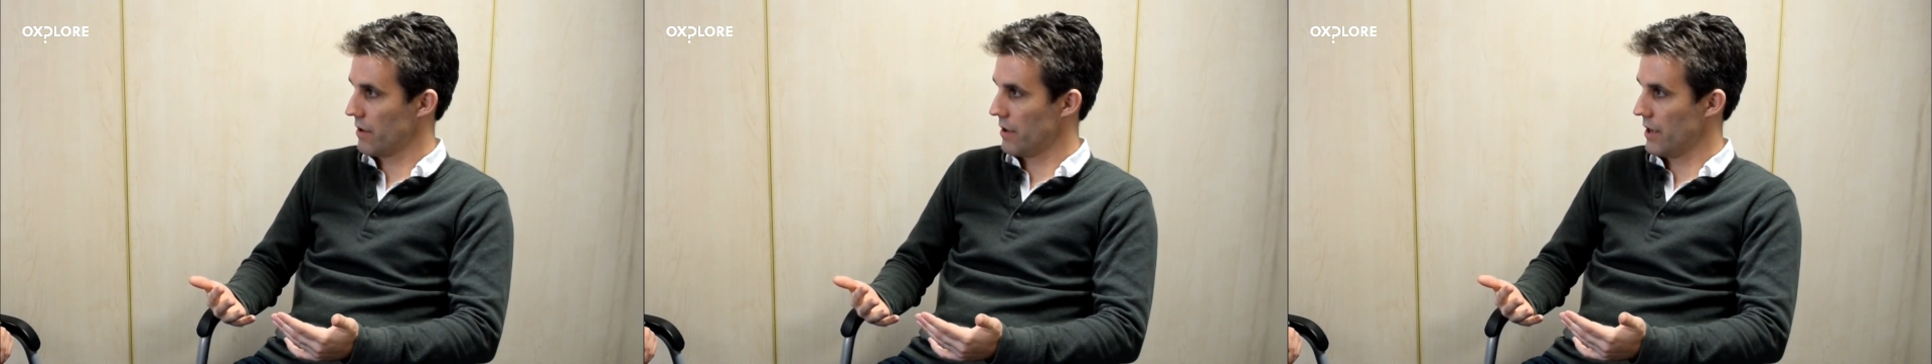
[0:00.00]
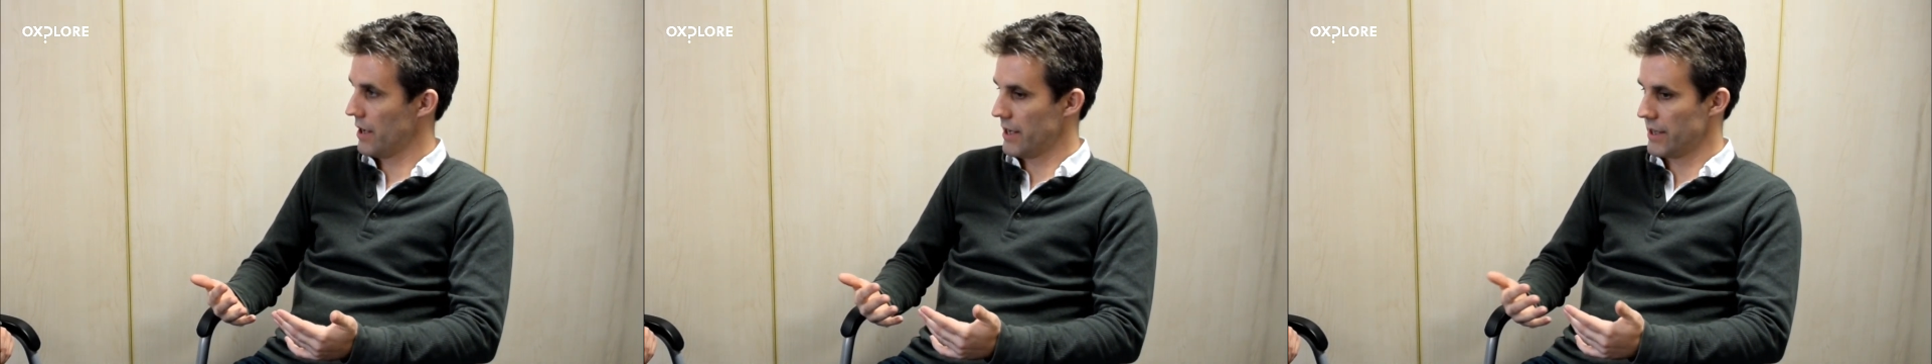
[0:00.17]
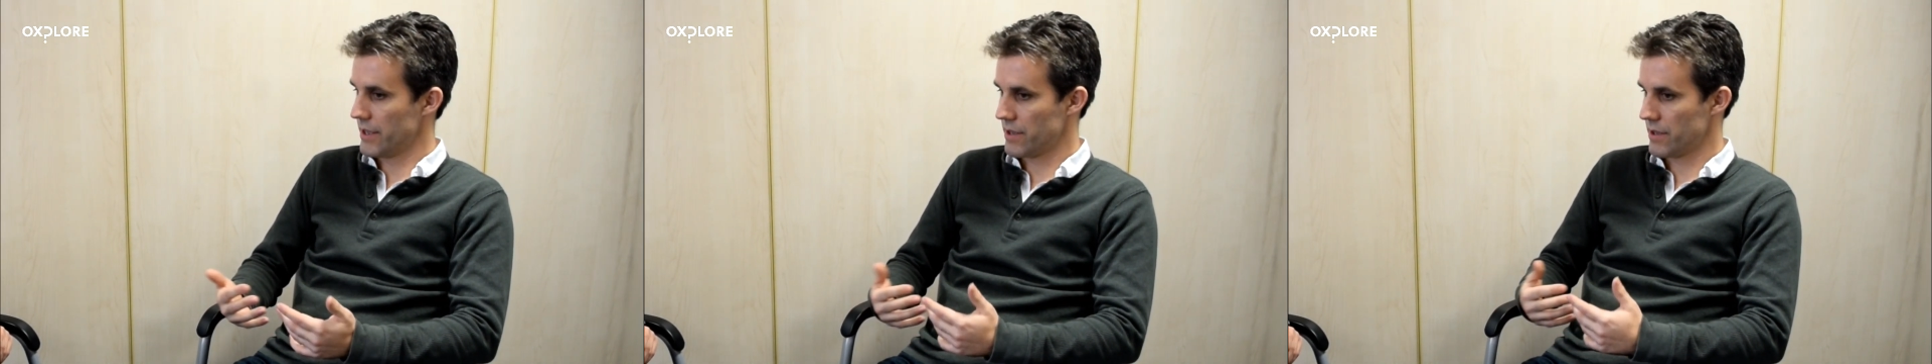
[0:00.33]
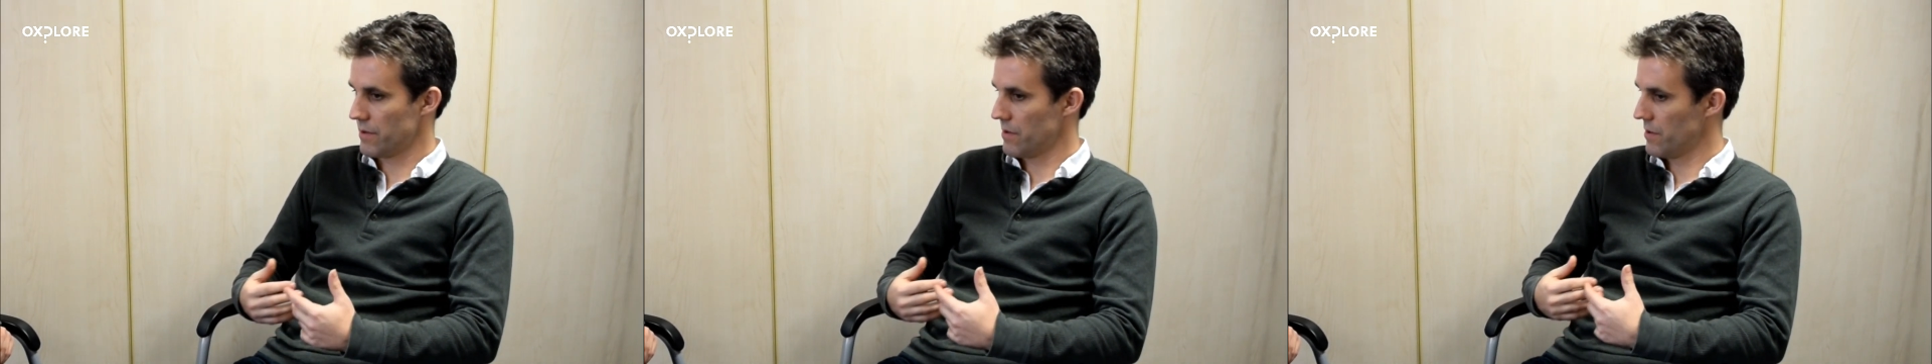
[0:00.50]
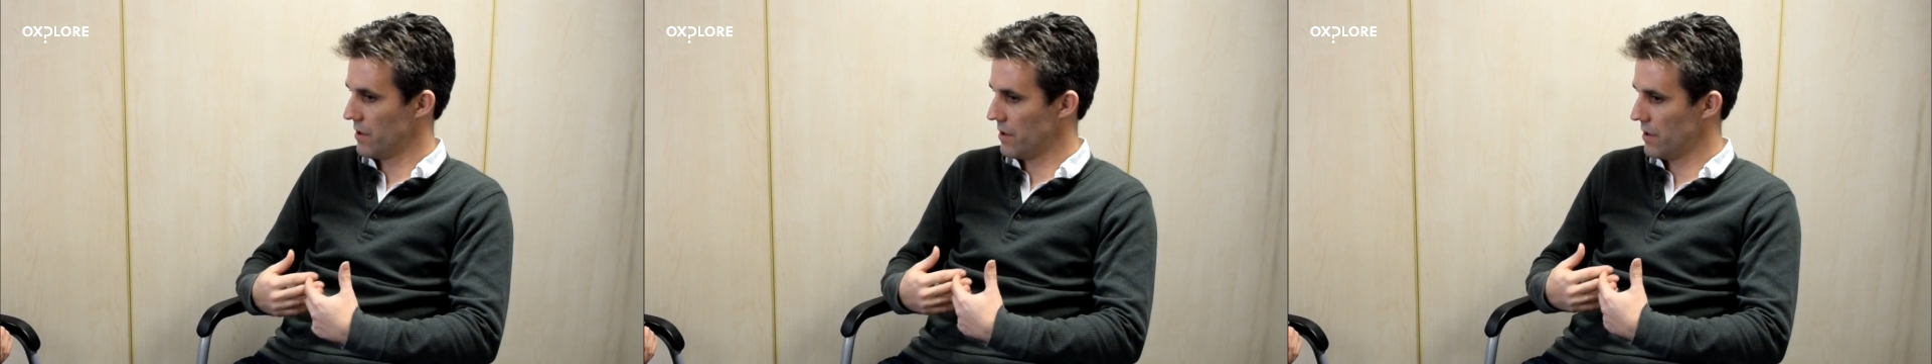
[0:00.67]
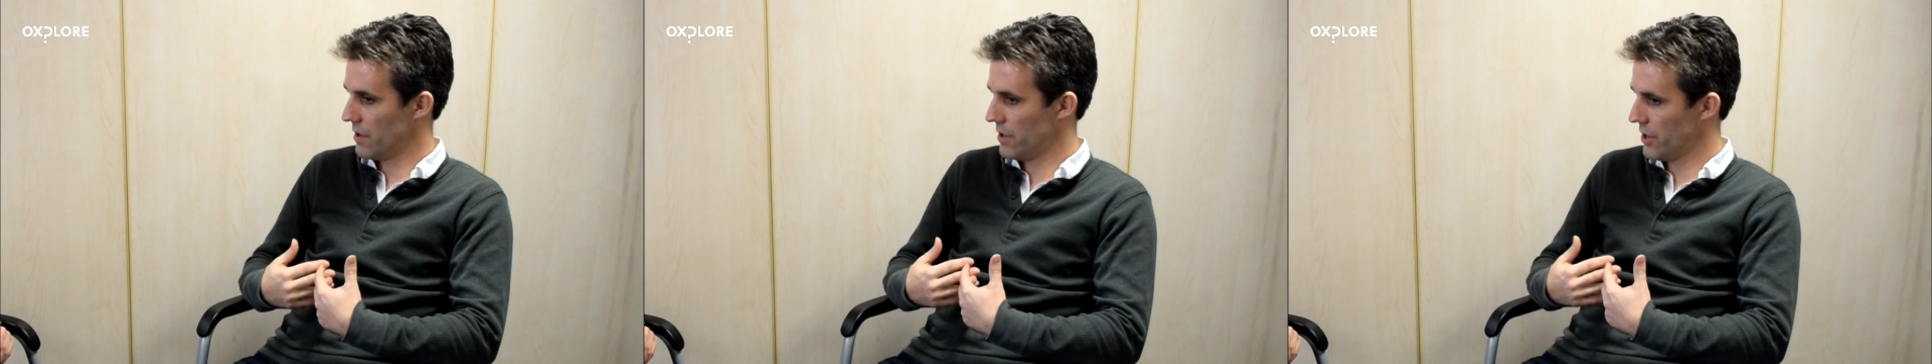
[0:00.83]

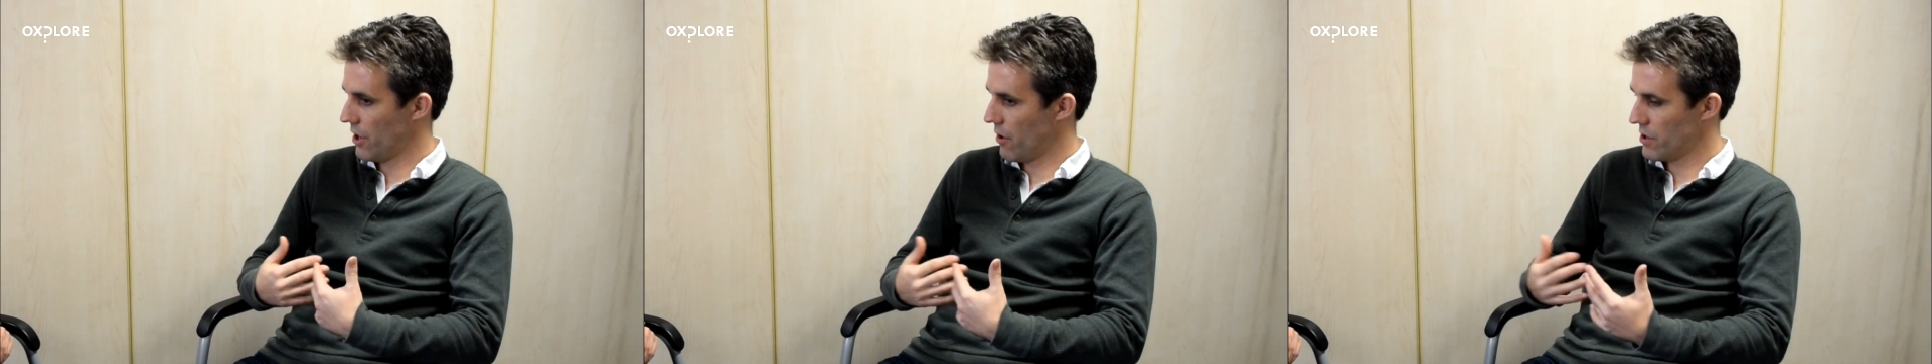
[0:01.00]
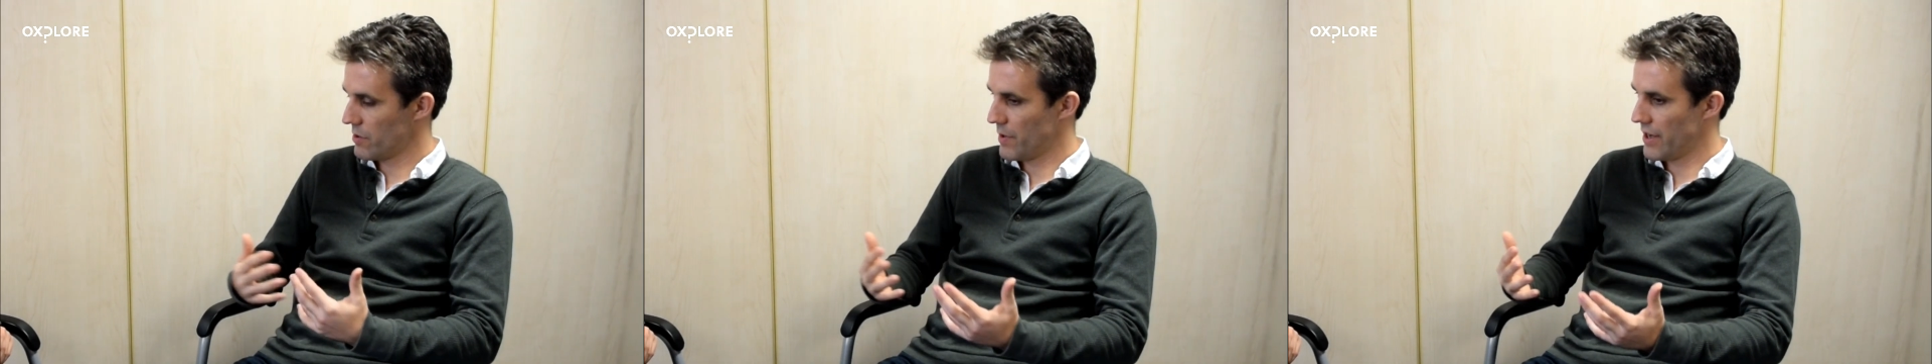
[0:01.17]
has